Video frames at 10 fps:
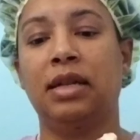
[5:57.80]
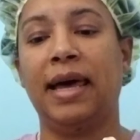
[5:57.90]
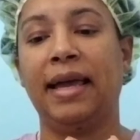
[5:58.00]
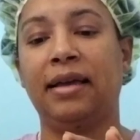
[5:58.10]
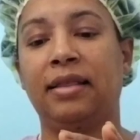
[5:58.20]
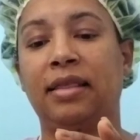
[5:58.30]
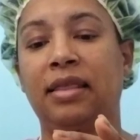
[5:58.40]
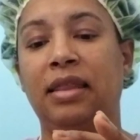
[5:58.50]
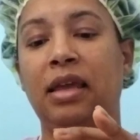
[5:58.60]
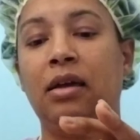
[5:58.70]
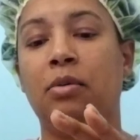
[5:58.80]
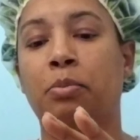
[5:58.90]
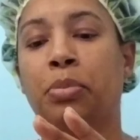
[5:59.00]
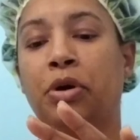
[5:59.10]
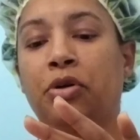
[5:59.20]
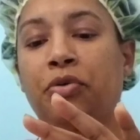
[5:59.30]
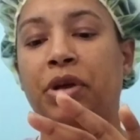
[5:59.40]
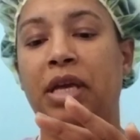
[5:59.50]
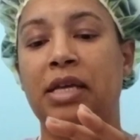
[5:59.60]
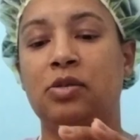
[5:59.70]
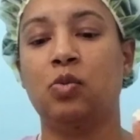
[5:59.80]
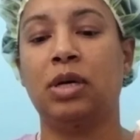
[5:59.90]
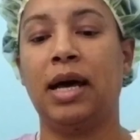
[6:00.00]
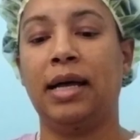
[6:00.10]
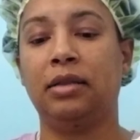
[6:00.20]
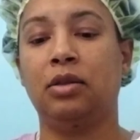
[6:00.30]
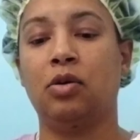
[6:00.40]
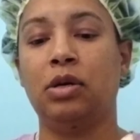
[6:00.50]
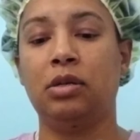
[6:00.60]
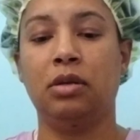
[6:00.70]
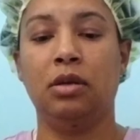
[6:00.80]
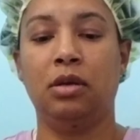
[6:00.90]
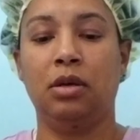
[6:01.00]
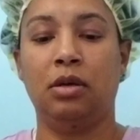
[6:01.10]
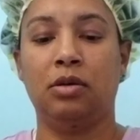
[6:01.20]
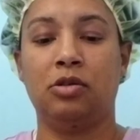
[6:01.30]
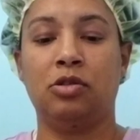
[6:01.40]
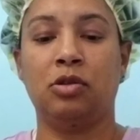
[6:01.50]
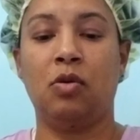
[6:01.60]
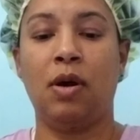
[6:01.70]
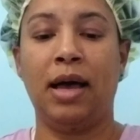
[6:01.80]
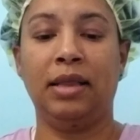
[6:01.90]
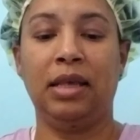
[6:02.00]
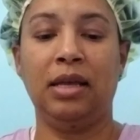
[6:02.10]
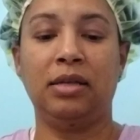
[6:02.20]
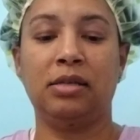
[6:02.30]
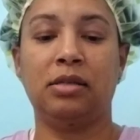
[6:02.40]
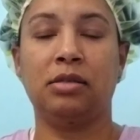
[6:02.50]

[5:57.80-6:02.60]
like thick, buttery as what I thought. So I think this